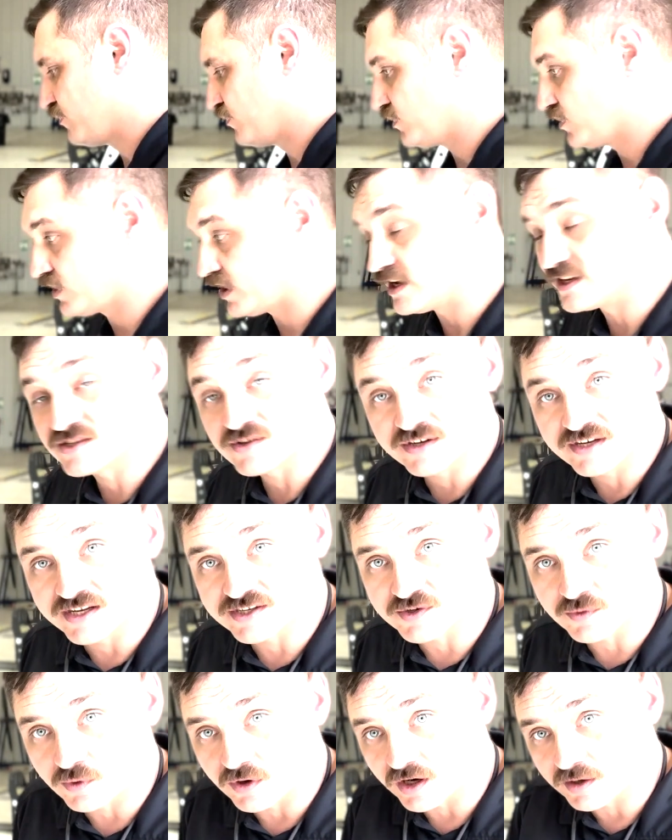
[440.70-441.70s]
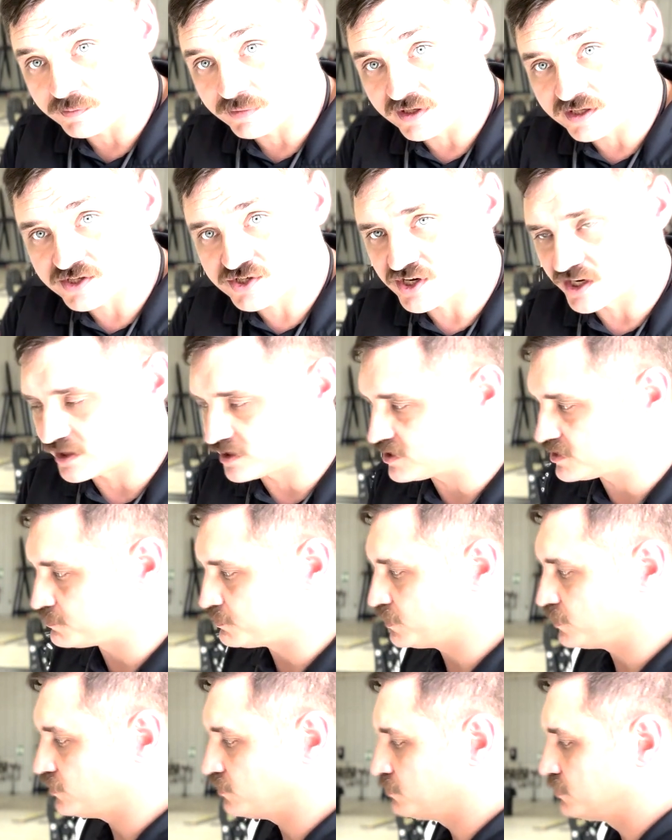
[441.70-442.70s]
Okay, so it doesn't work, but let's check this
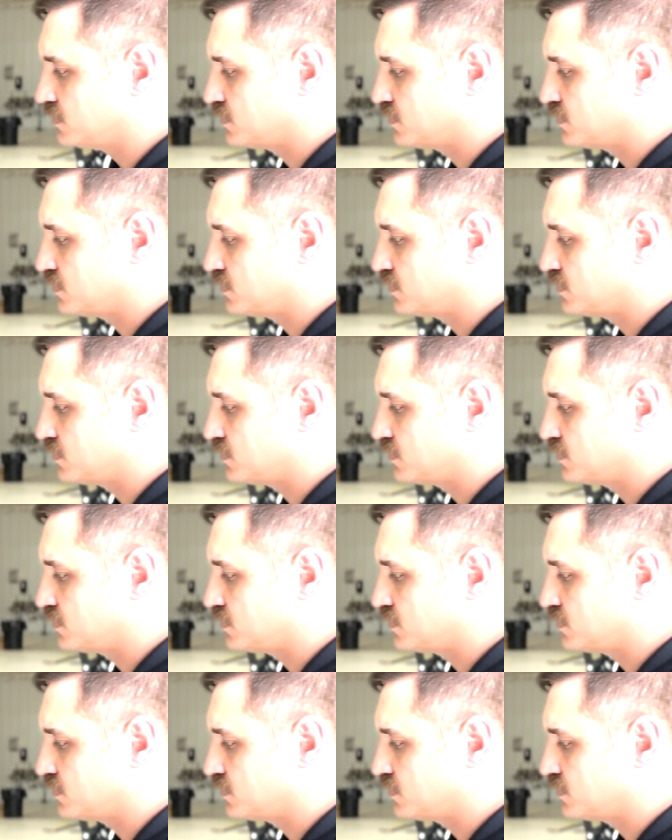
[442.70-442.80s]
bulb.